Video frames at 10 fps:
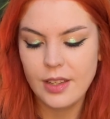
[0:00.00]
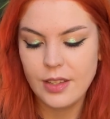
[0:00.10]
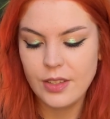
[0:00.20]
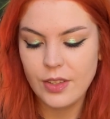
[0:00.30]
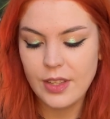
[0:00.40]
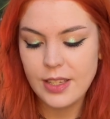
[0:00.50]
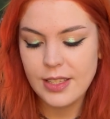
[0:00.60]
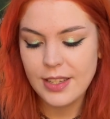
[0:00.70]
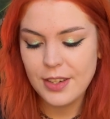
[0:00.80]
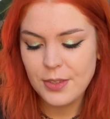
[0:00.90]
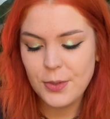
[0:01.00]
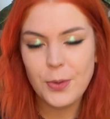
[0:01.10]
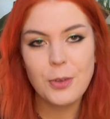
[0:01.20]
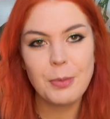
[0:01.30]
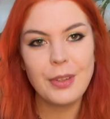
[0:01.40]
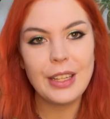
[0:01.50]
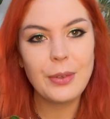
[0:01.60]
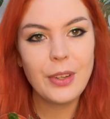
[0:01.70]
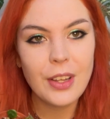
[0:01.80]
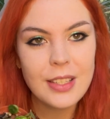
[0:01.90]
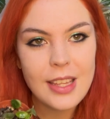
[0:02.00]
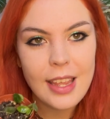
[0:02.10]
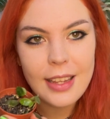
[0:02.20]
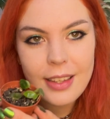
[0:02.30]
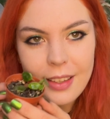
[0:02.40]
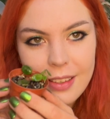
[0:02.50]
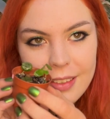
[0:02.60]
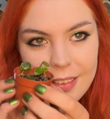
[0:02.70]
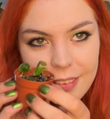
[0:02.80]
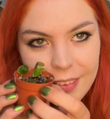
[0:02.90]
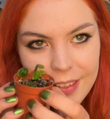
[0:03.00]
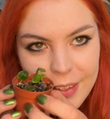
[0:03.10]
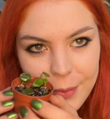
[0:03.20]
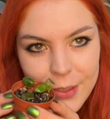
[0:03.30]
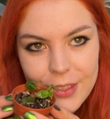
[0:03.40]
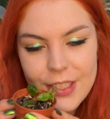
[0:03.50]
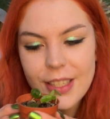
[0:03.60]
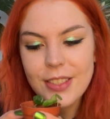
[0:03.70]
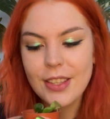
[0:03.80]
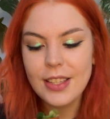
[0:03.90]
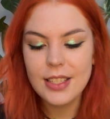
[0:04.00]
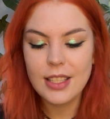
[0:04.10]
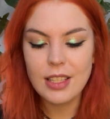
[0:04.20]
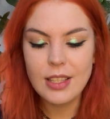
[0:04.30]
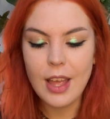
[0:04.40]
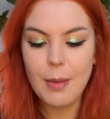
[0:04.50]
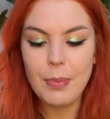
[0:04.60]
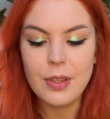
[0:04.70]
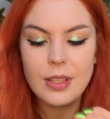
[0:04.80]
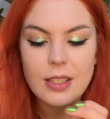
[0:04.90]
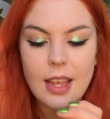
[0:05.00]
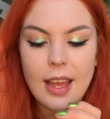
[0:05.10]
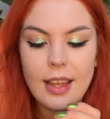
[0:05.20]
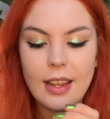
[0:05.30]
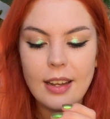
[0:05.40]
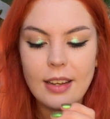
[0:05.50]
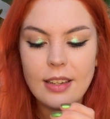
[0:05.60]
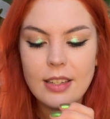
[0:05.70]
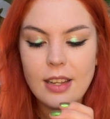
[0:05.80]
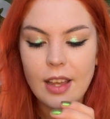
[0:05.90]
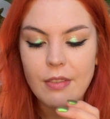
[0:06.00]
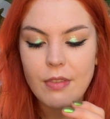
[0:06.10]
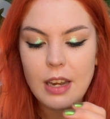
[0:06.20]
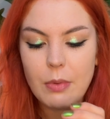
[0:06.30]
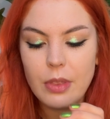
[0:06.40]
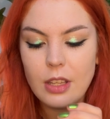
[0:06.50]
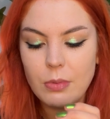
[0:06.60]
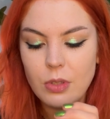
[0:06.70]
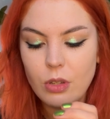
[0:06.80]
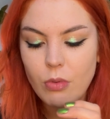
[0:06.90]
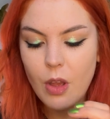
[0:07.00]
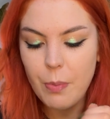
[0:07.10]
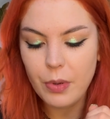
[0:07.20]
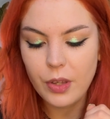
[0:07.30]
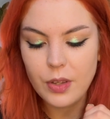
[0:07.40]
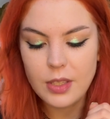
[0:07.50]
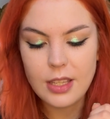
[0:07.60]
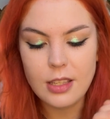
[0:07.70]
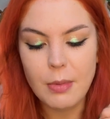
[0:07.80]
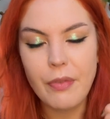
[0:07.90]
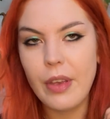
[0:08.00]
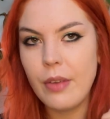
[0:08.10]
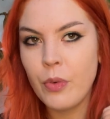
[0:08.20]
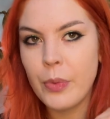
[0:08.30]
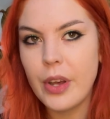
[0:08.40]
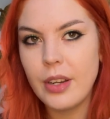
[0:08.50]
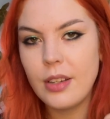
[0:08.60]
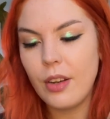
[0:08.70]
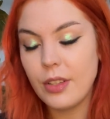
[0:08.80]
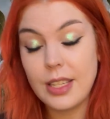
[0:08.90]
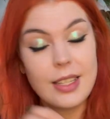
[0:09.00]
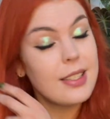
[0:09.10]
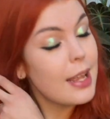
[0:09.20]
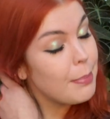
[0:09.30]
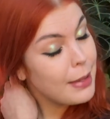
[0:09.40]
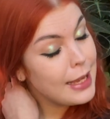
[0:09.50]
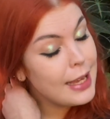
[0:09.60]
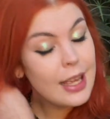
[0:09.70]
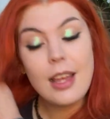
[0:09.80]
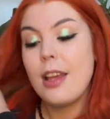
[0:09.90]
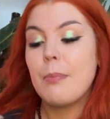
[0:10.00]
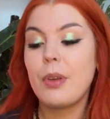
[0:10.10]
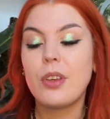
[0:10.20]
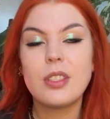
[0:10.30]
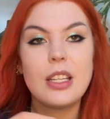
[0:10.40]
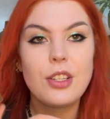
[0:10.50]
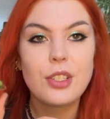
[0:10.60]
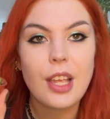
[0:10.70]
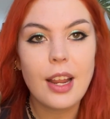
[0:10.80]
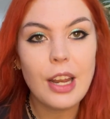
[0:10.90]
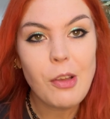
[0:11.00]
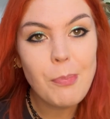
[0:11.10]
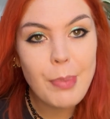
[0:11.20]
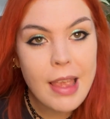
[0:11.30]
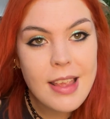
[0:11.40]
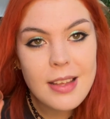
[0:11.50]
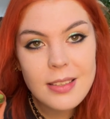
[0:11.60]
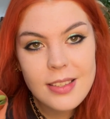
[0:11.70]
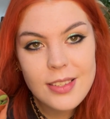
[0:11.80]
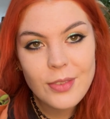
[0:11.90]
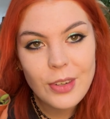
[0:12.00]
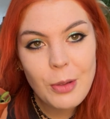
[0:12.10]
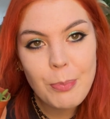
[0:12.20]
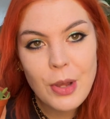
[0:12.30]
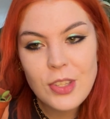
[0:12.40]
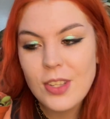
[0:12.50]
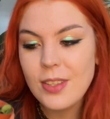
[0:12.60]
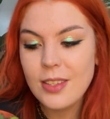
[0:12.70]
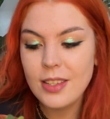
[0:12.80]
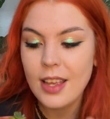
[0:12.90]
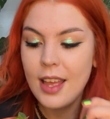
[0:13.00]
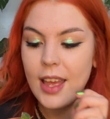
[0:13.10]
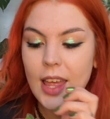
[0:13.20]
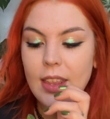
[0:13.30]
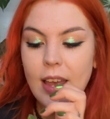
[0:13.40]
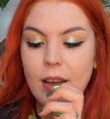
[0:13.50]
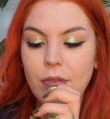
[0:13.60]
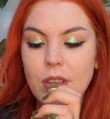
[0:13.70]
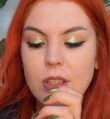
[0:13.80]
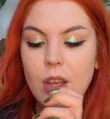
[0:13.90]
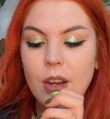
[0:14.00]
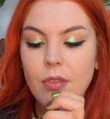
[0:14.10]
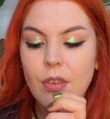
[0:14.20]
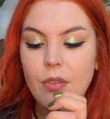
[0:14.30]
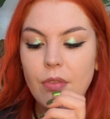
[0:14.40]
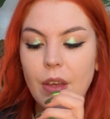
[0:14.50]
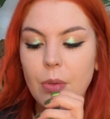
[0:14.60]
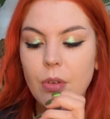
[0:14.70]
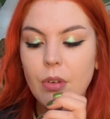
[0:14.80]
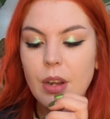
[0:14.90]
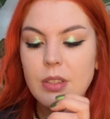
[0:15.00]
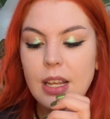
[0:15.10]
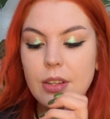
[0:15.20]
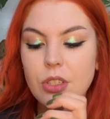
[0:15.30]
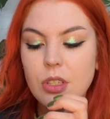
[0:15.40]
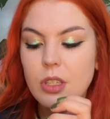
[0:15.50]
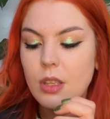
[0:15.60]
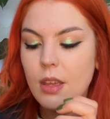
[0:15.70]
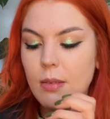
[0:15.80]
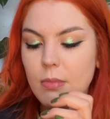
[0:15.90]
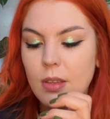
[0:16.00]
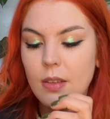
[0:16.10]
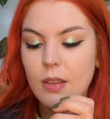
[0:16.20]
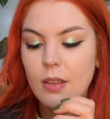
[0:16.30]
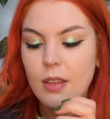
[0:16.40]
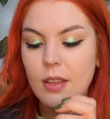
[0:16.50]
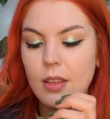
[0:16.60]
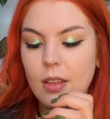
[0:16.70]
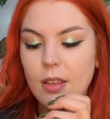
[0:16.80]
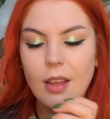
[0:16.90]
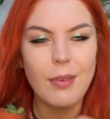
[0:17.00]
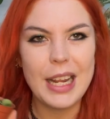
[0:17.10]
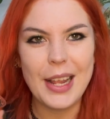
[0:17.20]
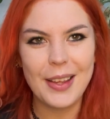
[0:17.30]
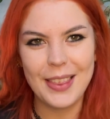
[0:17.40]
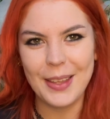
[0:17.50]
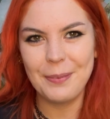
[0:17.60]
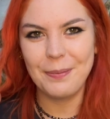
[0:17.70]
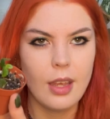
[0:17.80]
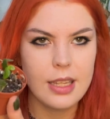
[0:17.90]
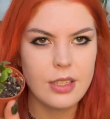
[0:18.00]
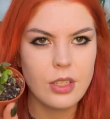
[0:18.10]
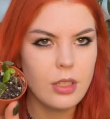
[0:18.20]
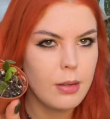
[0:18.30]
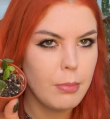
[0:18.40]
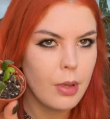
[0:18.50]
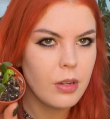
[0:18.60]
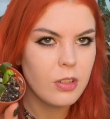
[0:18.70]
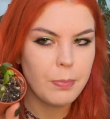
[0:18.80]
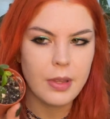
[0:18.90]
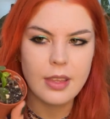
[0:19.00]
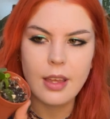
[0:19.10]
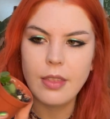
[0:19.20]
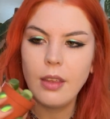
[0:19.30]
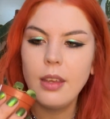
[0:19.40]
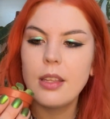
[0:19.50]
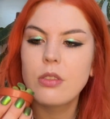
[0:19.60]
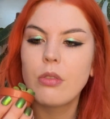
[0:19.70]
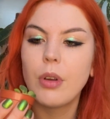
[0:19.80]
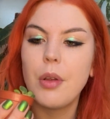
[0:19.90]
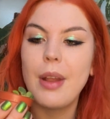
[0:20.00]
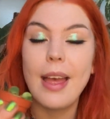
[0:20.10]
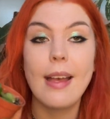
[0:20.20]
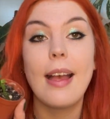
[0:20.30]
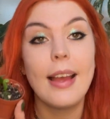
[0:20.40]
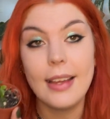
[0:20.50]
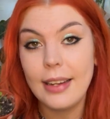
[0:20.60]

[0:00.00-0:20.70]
So this is an adorable little cutting. So this is the Serpens and I really want this one to grow because this is my favourite one Lottie has sent me because it's just like little beans, little buttons, and they have this kind of Velcro texture to them. I really like them. Hasn't done much, but I think it's grown a